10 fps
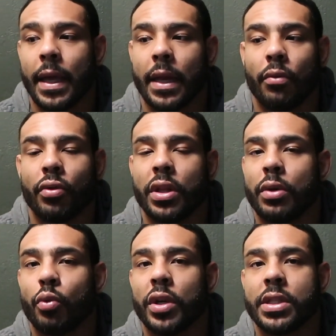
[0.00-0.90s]
And it
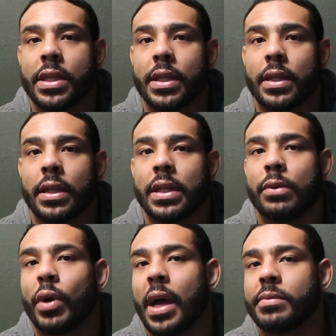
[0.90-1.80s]
really wasn't,
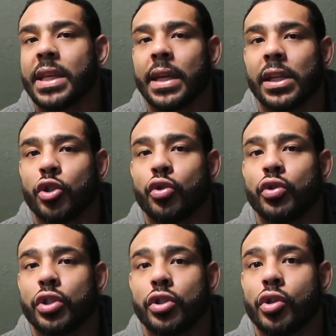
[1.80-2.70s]
and why I'm saying it
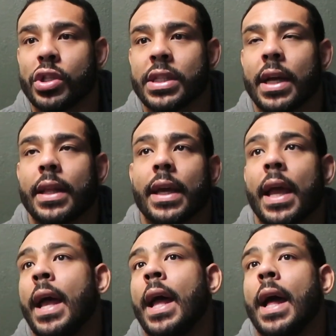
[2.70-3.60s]
chooses you, it's not like